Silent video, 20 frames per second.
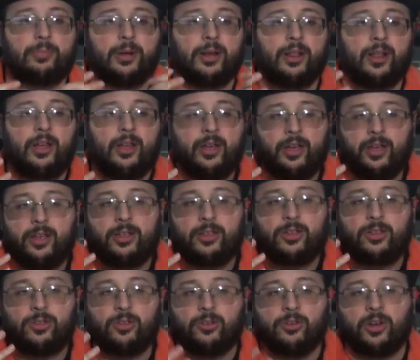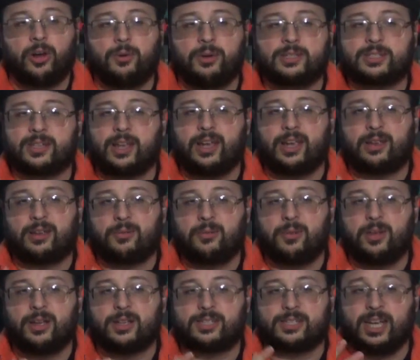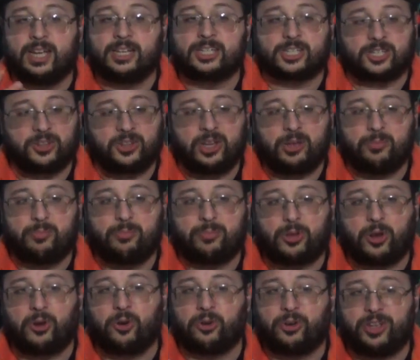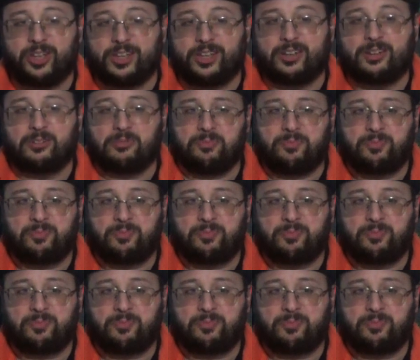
But, you know, it's like essentially turning